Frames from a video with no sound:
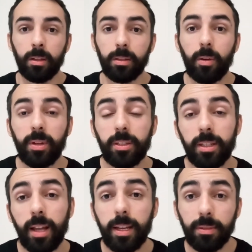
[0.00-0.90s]
So in
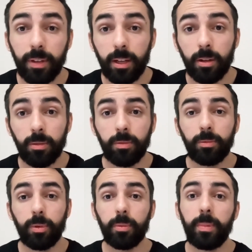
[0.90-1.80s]
today's video,
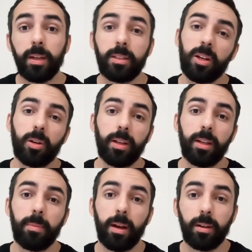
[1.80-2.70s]
we'll be talking
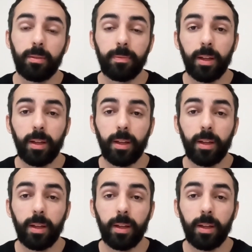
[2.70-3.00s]
about